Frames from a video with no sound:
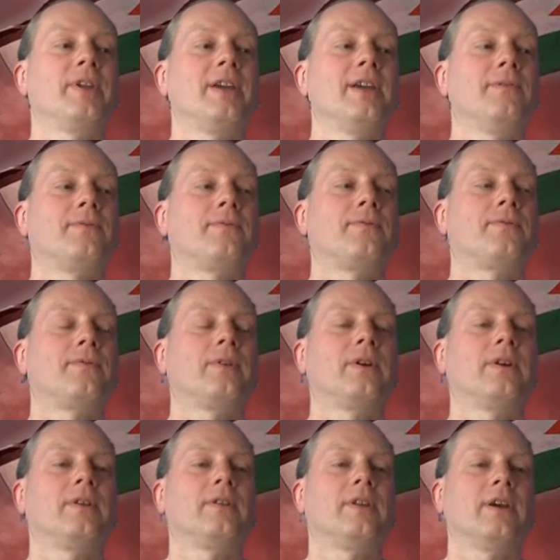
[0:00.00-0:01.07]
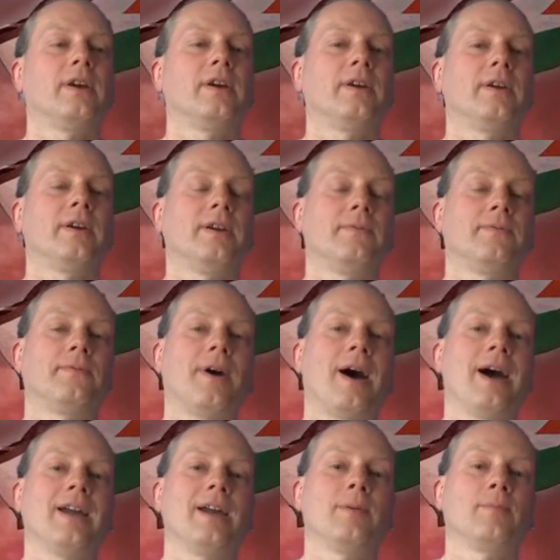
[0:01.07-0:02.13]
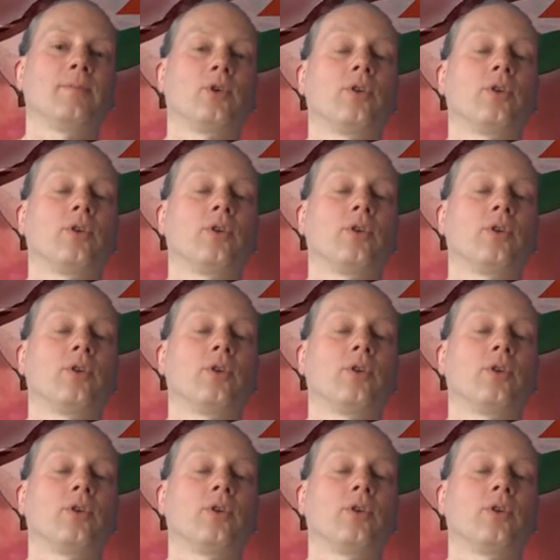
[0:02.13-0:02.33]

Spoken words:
If I am